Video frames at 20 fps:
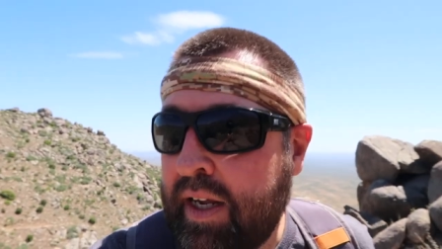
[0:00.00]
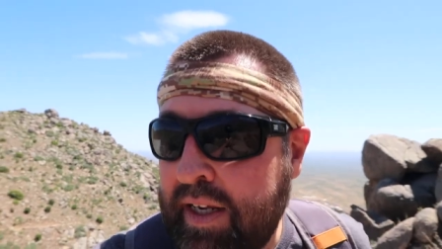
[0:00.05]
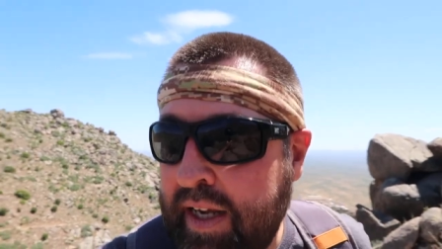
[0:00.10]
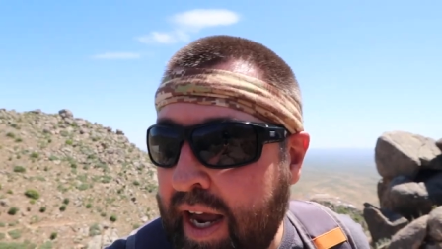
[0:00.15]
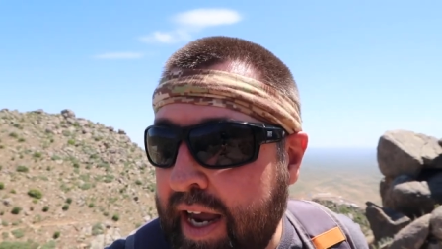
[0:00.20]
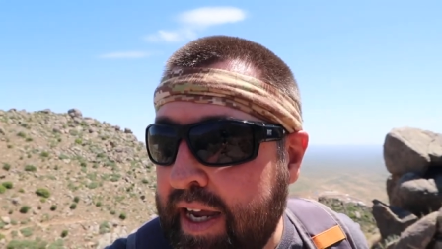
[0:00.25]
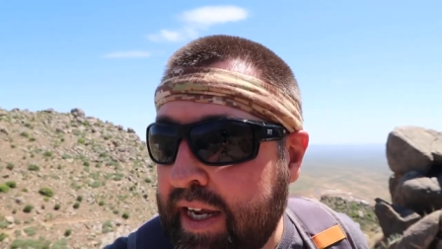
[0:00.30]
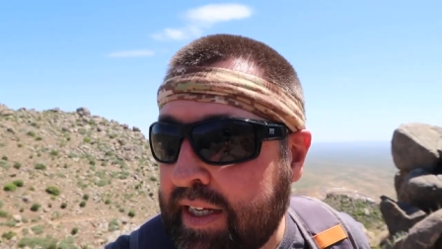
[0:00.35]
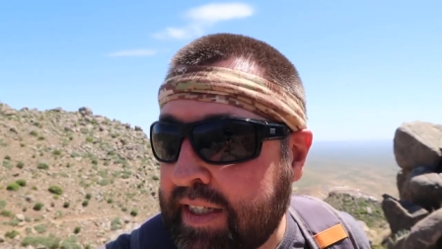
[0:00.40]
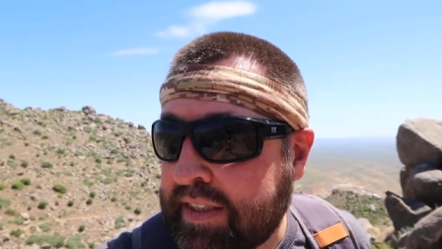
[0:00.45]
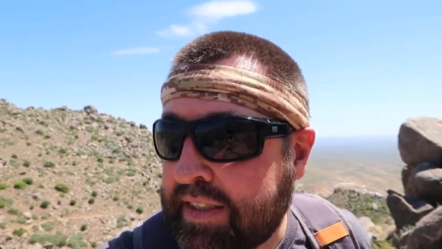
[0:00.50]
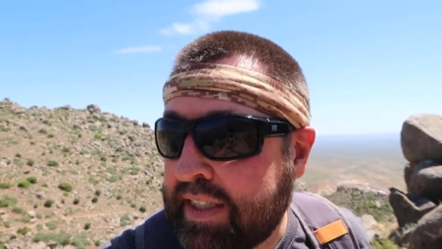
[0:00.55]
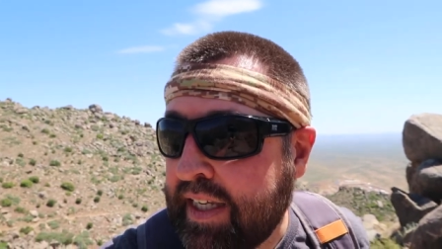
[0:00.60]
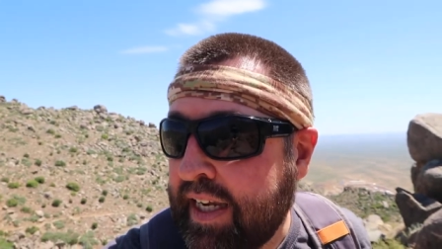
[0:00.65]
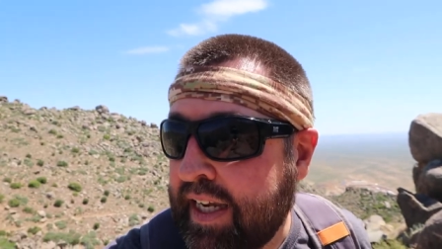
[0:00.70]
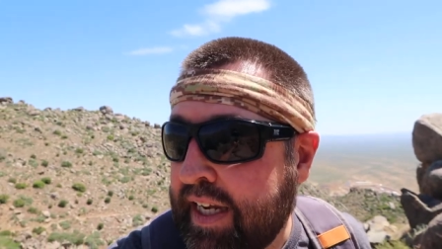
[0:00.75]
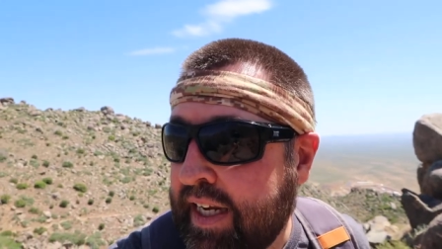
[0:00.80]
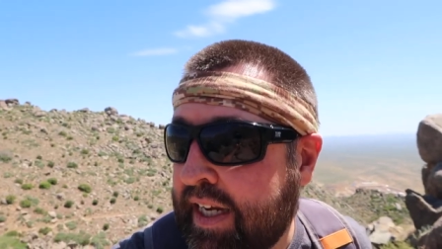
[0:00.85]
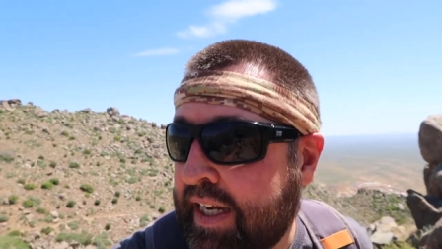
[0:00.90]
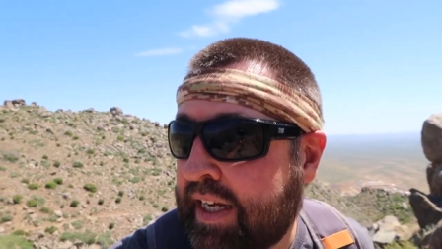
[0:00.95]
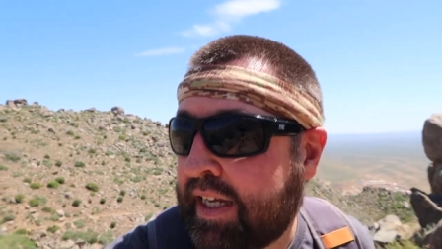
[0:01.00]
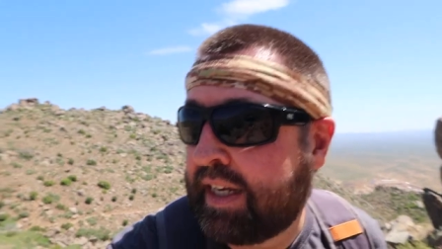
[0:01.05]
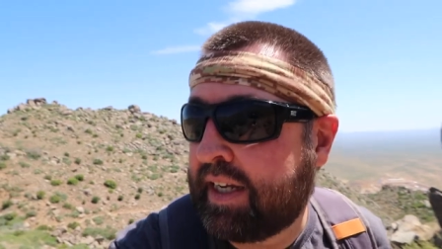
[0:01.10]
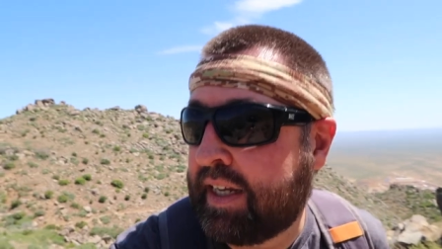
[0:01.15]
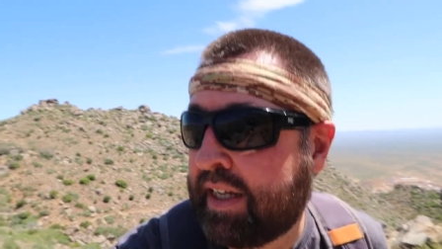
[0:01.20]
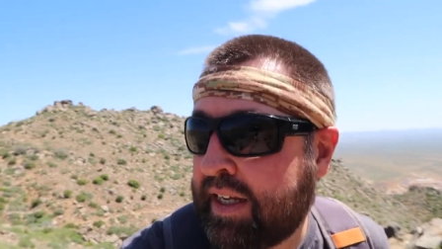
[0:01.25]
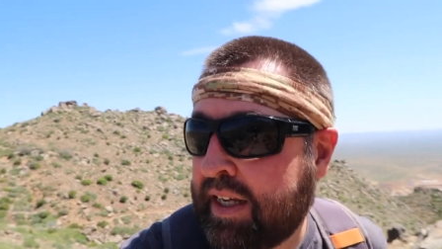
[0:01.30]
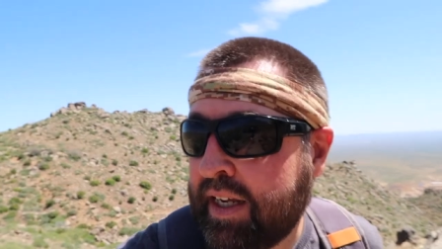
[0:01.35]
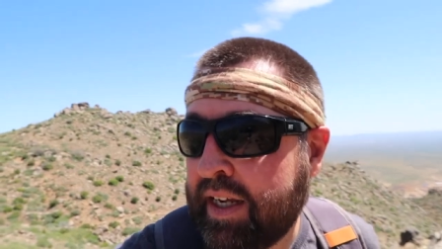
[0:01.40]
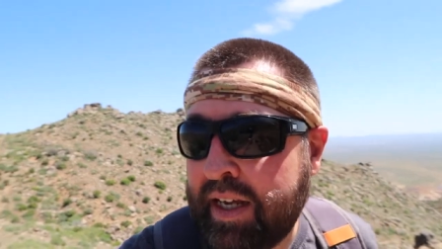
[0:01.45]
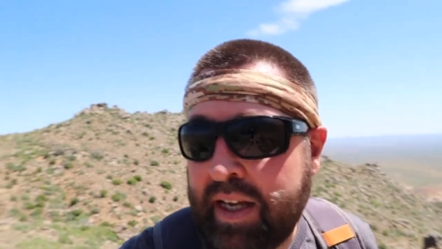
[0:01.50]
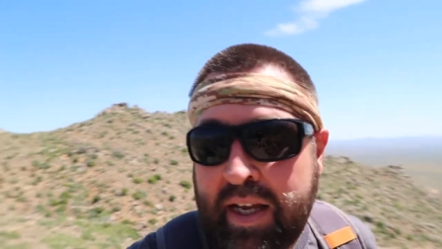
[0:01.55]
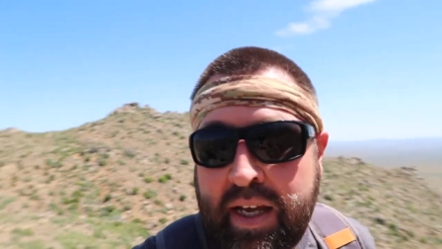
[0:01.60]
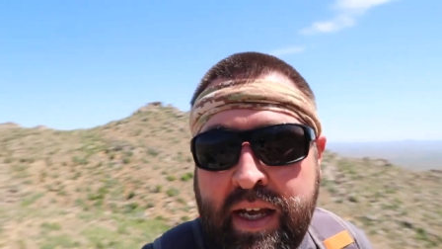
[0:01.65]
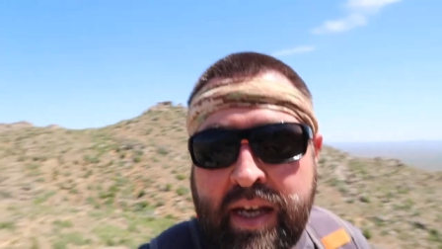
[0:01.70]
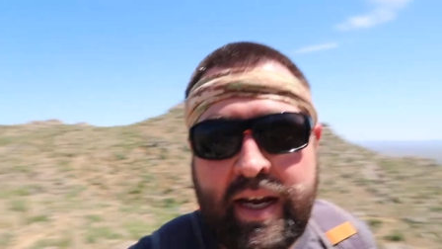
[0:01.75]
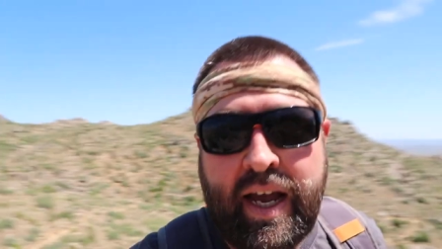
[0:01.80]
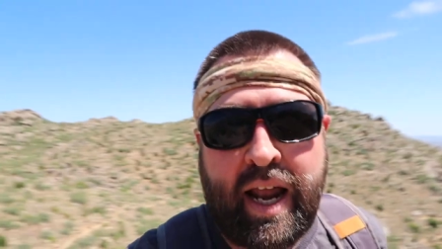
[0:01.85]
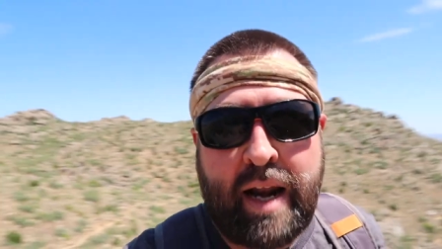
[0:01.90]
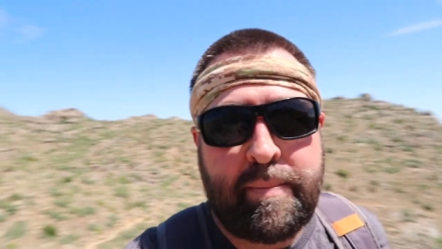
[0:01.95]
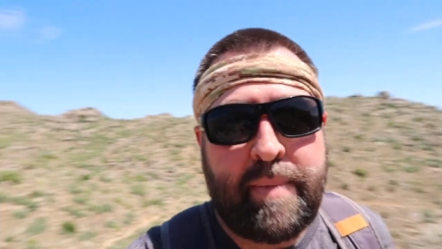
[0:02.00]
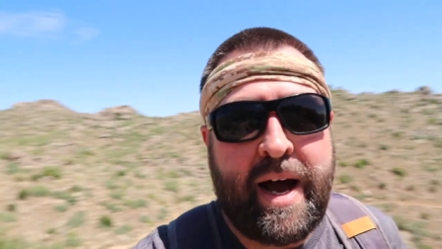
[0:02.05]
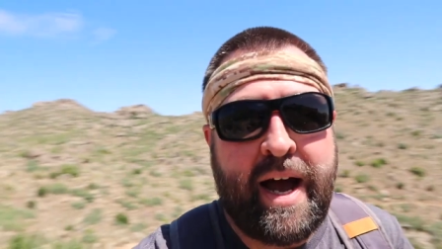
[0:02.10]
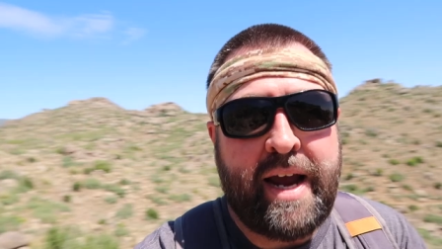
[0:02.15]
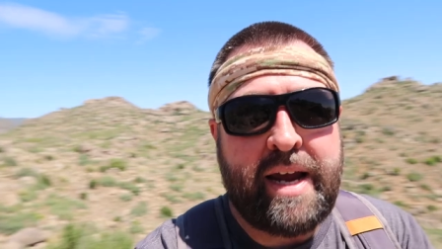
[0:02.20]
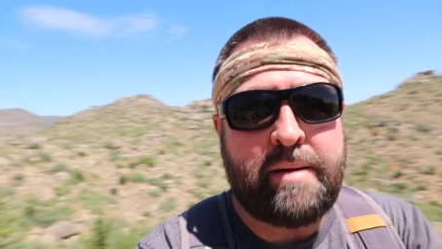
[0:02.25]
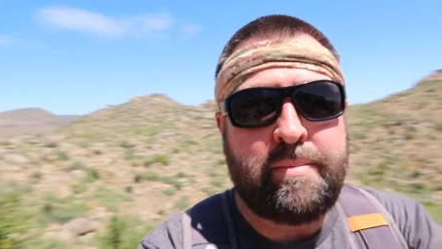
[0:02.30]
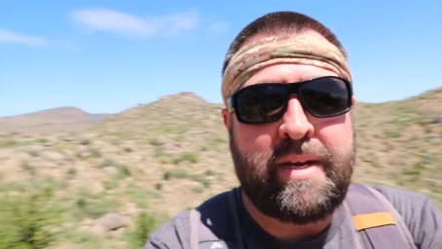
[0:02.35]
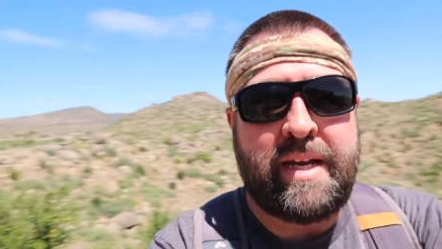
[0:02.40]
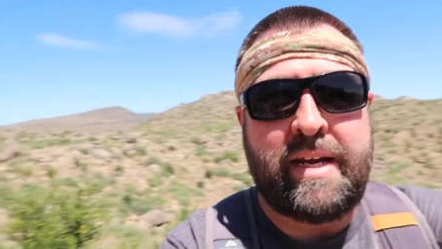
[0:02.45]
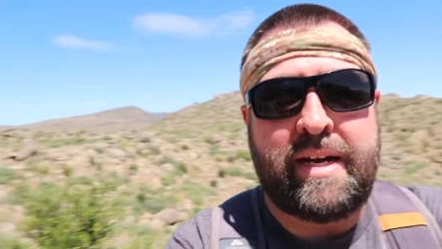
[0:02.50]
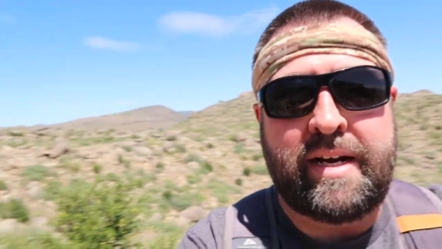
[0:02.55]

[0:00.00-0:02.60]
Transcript: Yeah, you can see kind of behind me